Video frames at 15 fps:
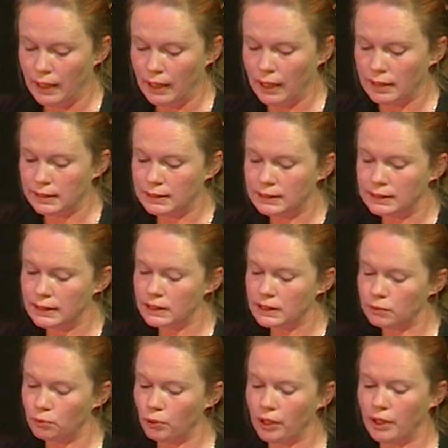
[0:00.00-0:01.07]
And it is
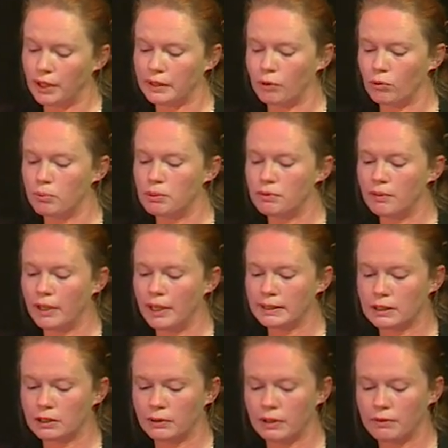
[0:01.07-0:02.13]
this work that will provide
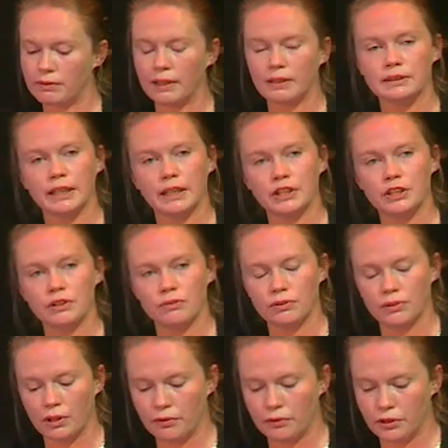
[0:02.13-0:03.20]
us with the foundation for
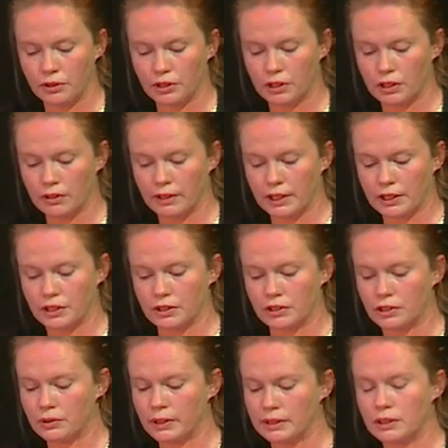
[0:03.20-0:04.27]
our future direction to
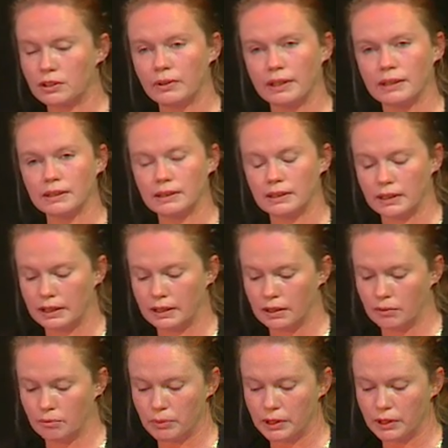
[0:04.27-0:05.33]
2020
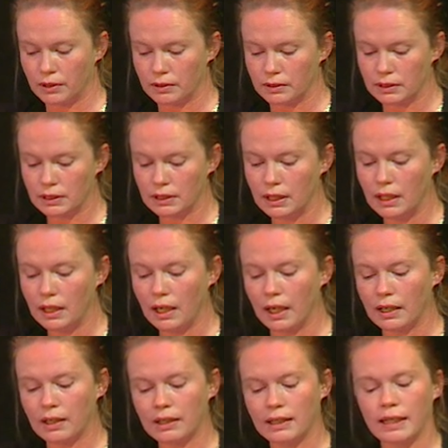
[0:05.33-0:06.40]
and beyond.
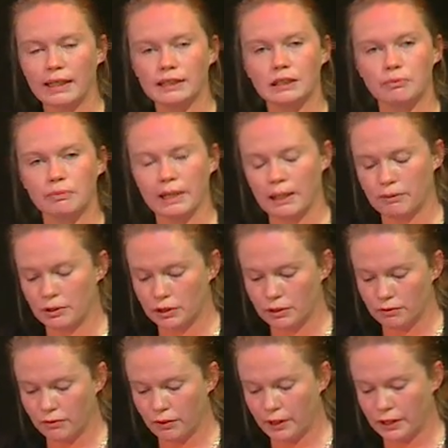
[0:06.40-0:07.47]
And I'm glad to be able to
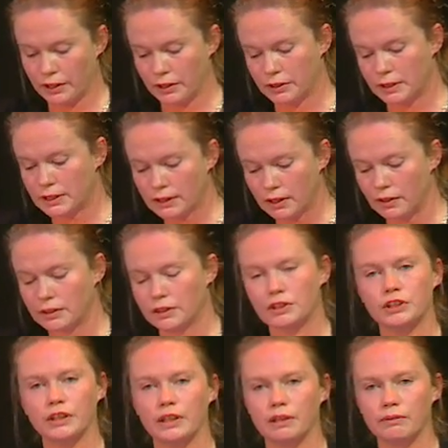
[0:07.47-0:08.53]
invite you to start this
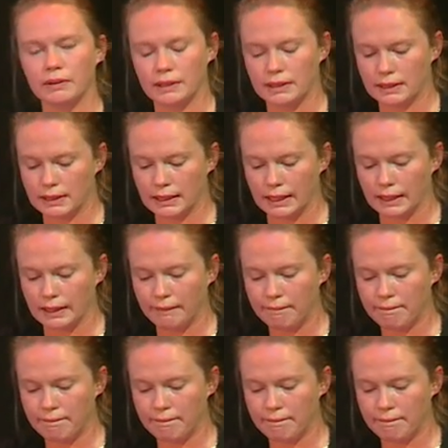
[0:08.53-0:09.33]
journey with us today.